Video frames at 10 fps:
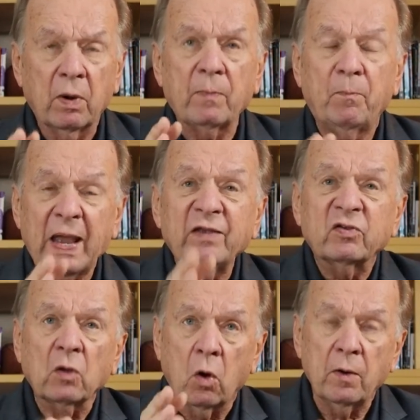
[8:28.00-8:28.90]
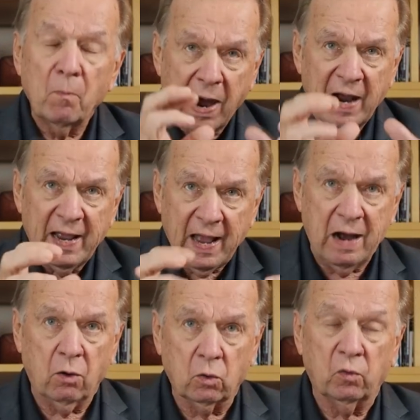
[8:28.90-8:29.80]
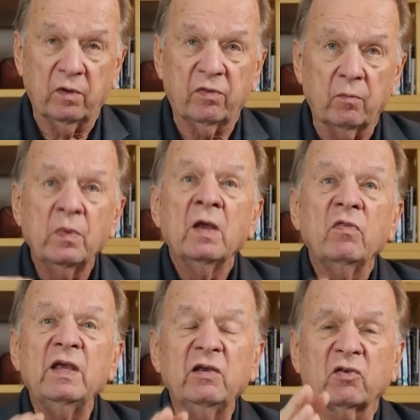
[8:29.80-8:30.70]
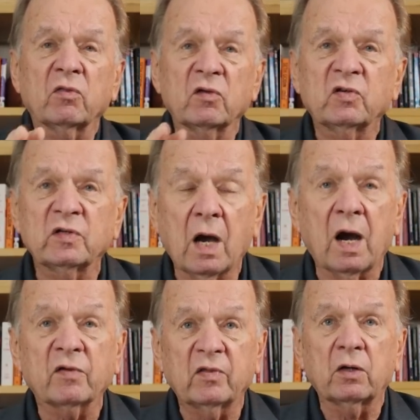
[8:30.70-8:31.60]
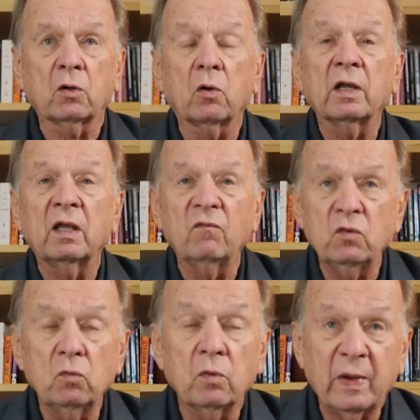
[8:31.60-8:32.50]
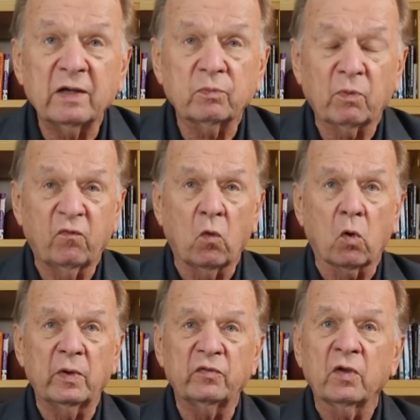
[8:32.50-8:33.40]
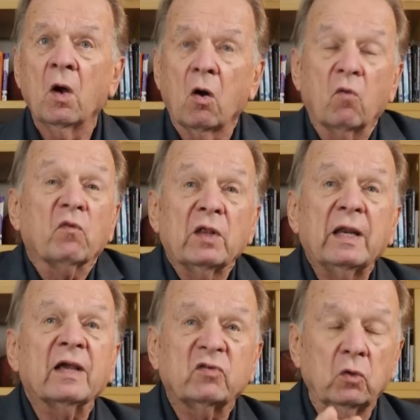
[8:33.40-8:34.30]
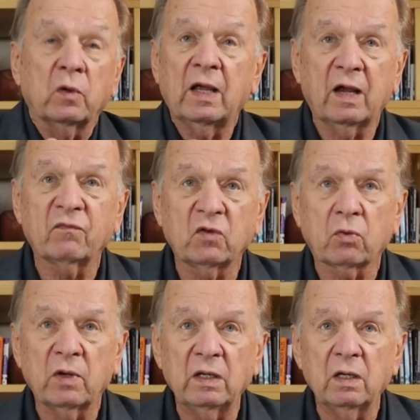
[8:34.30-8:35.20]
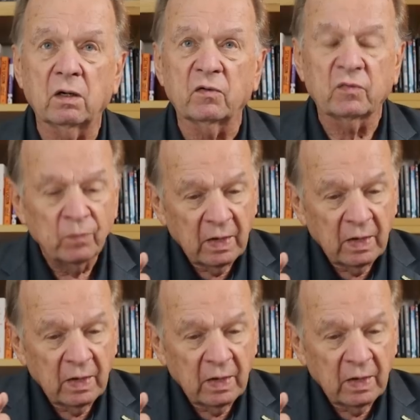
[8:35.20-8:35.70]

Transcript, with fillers: but based on my algorithm, these are the stocks that are going to give you the best performance over the next 2.5 to 3 years.